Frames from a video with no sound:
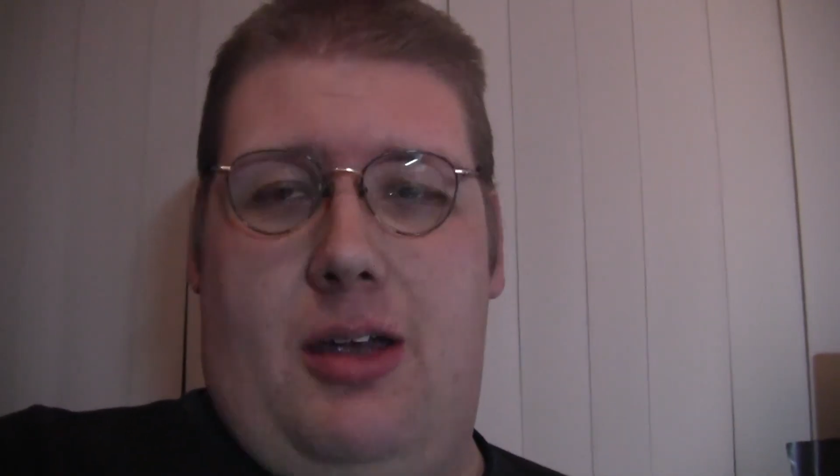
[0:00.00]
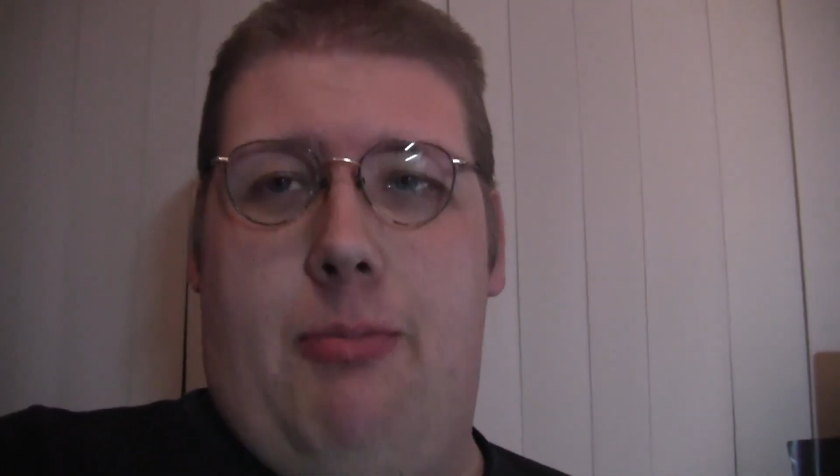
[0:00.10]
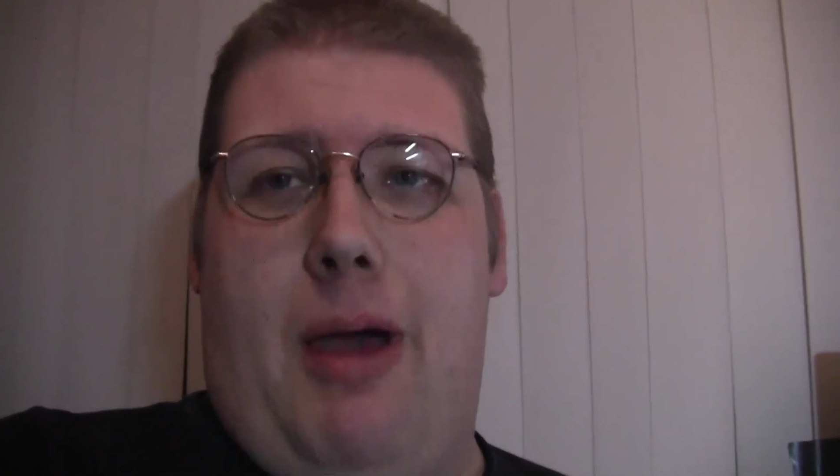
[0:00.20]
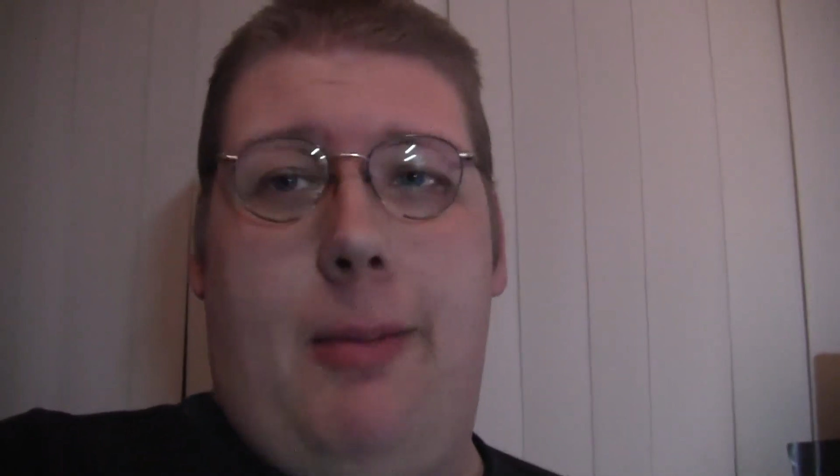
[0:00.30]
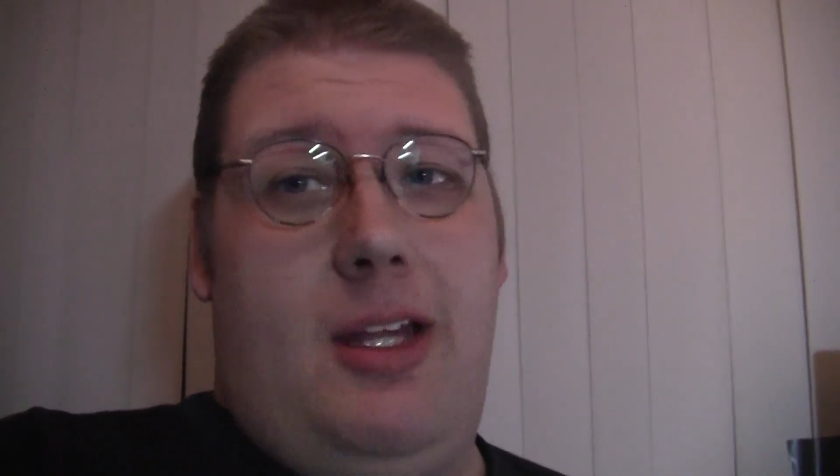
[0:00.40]

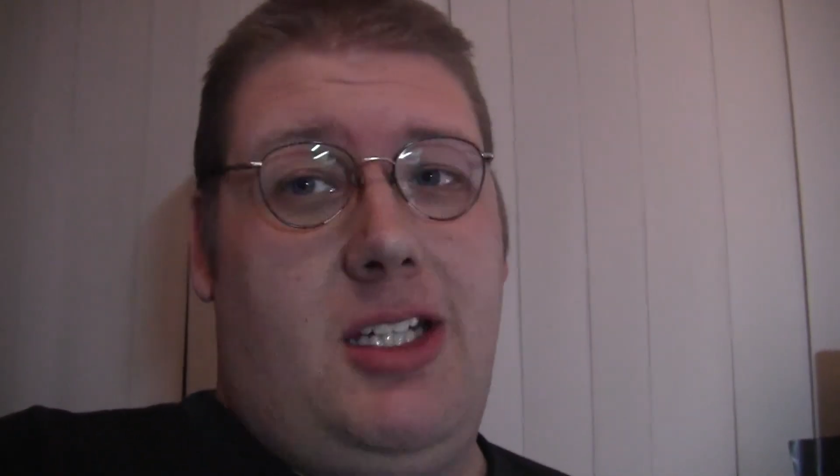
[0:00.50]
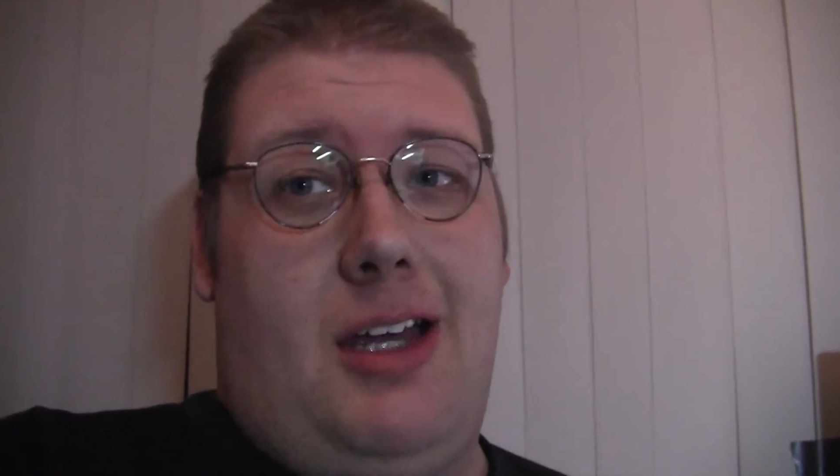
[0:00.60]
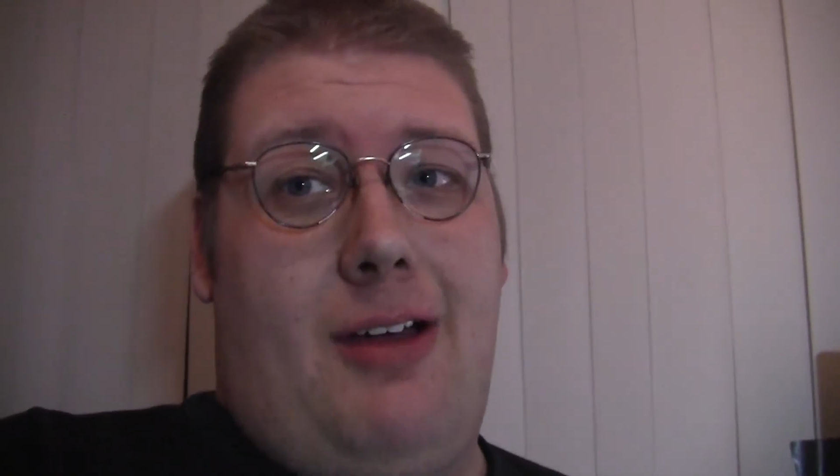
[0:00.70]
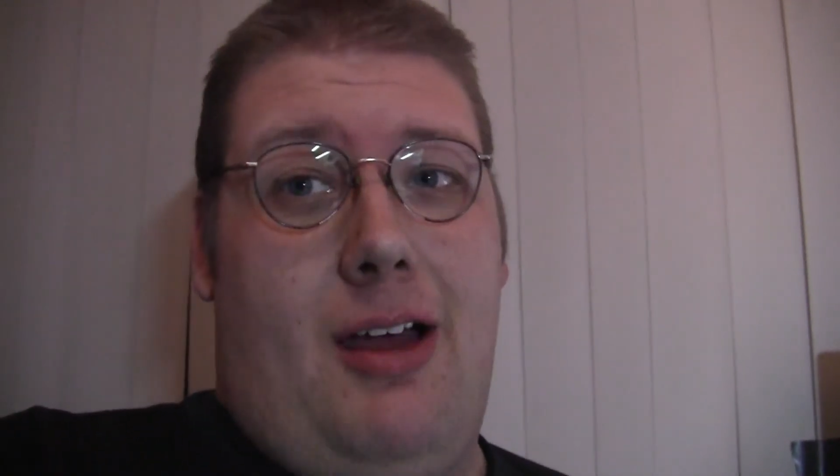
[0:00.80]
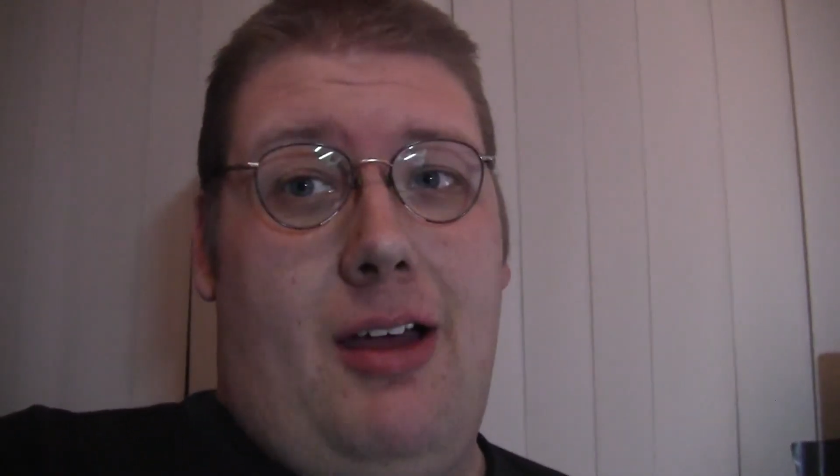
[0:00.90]
Bami
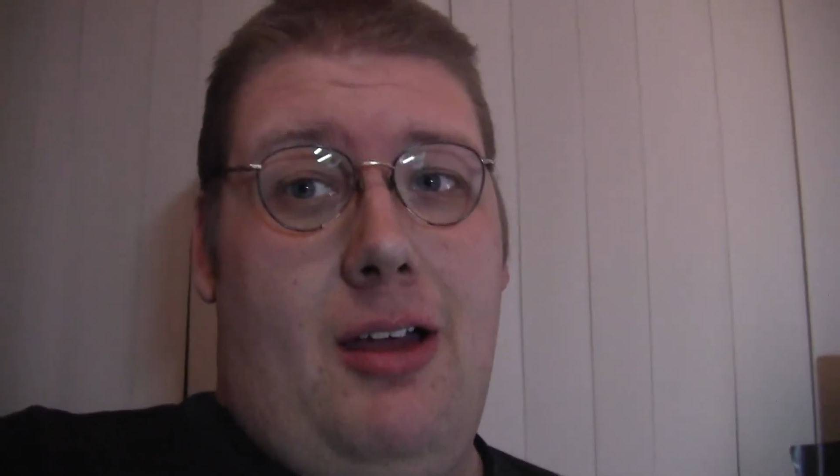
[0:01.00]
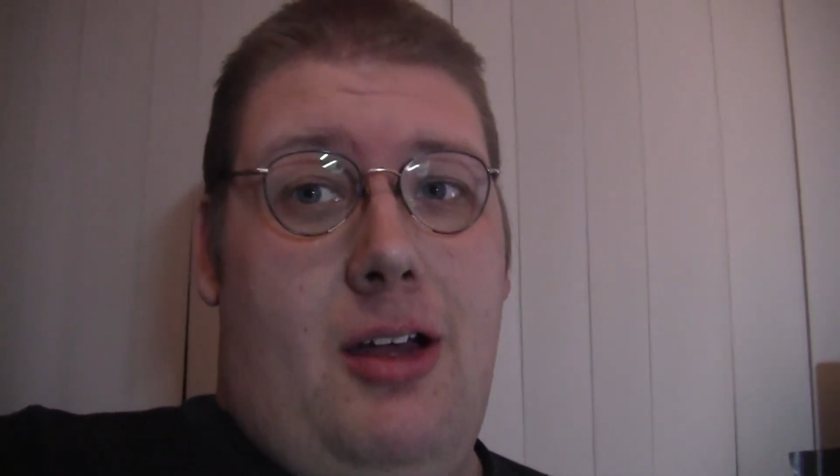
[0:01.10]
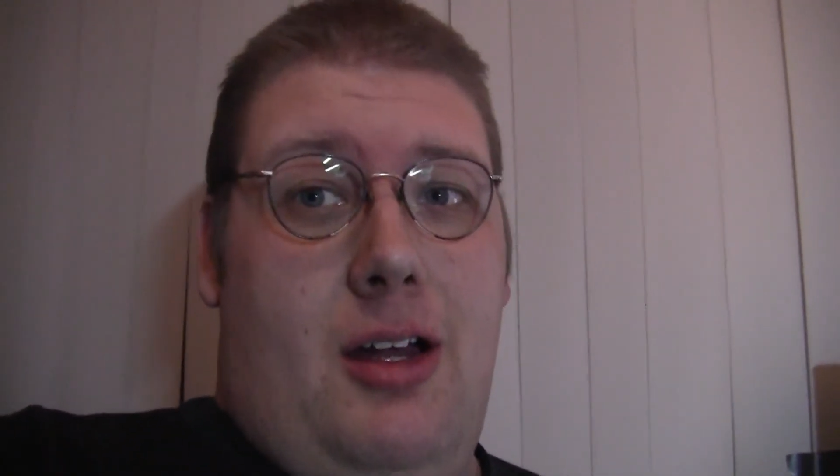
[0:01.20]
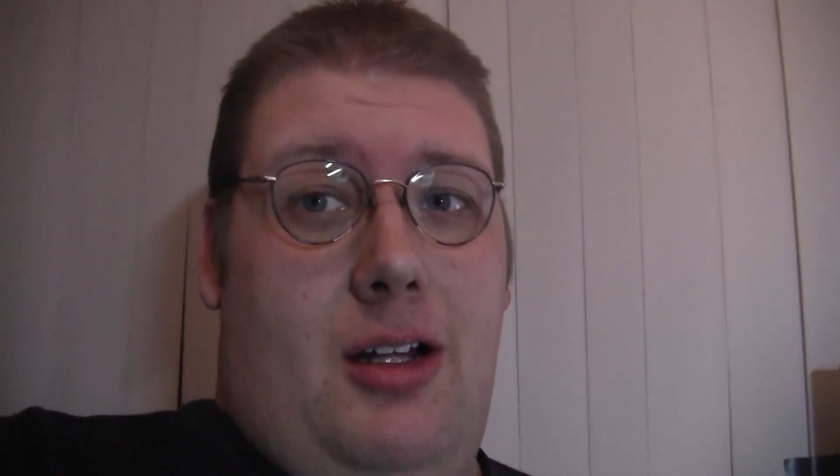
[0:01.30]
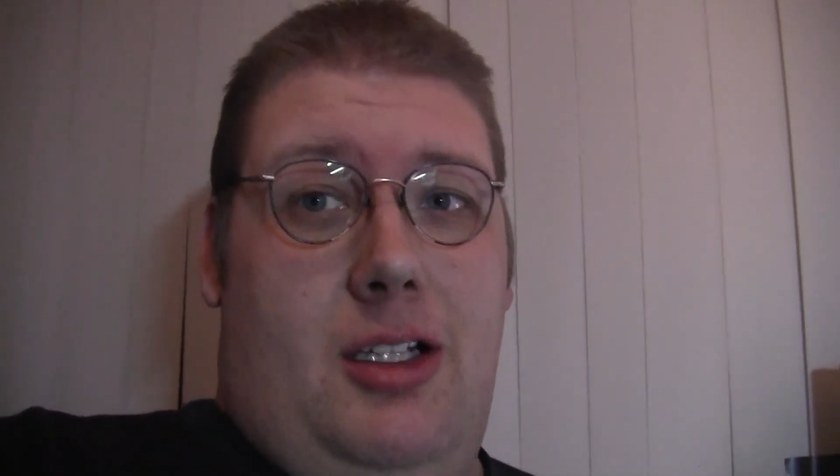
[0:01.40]
Java
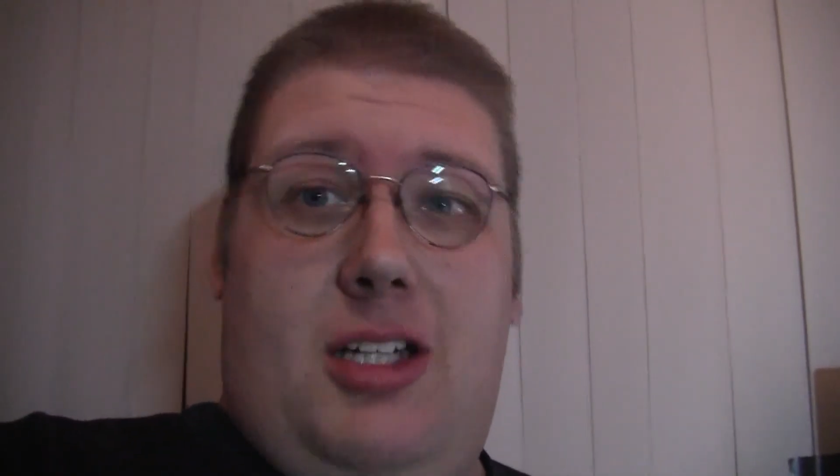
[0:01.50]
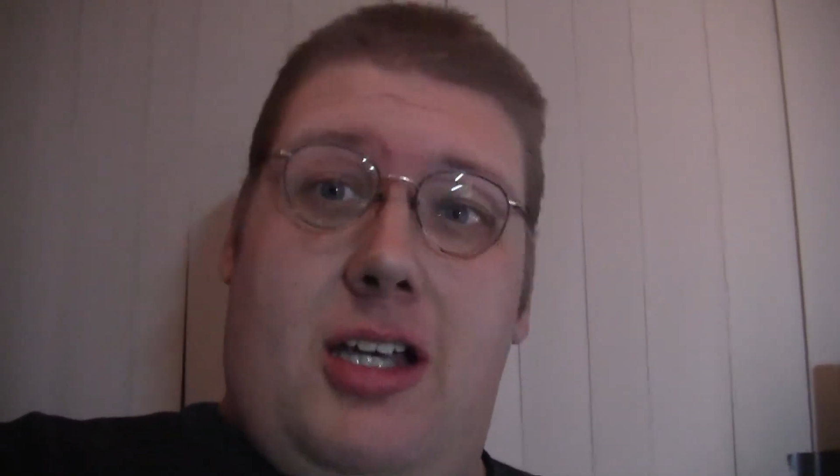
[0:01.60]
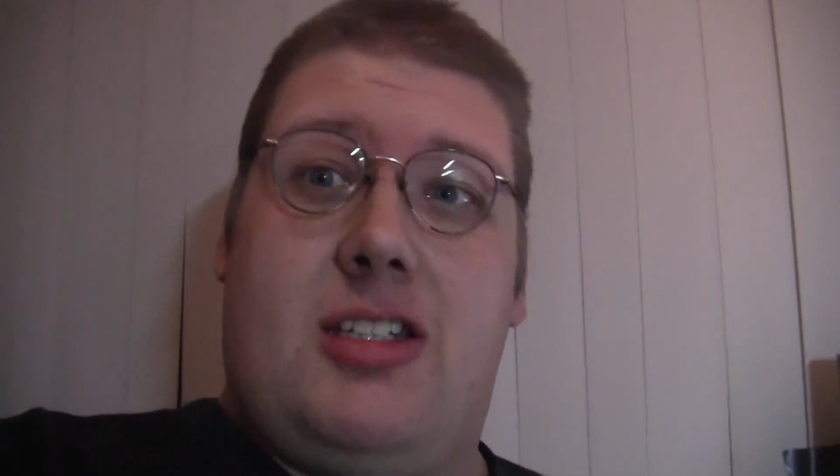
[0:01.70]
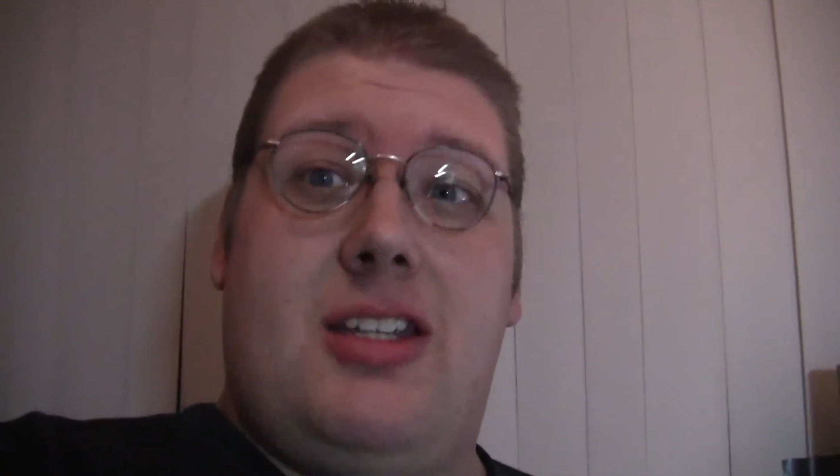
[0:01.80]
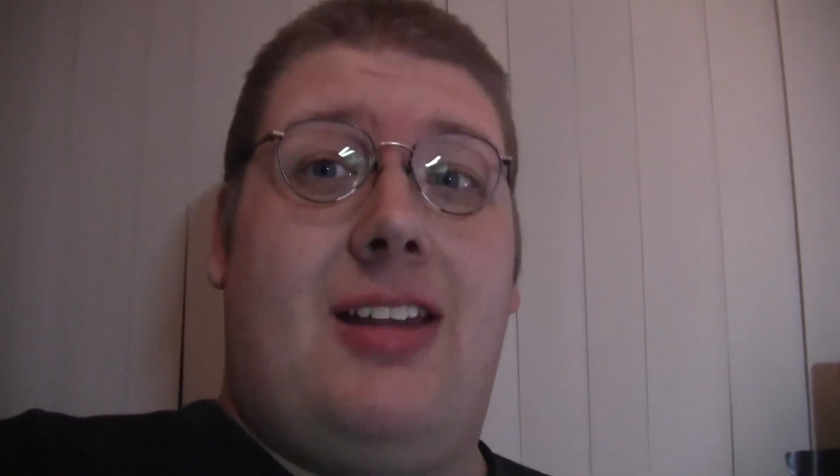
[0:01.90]

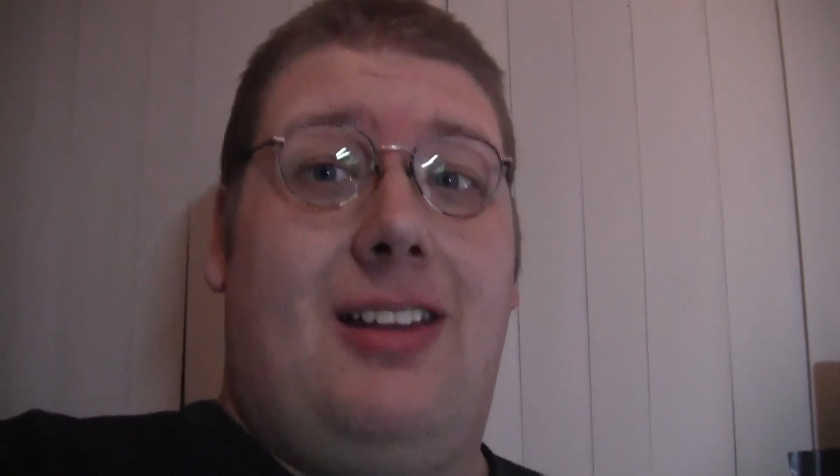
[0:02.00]
just that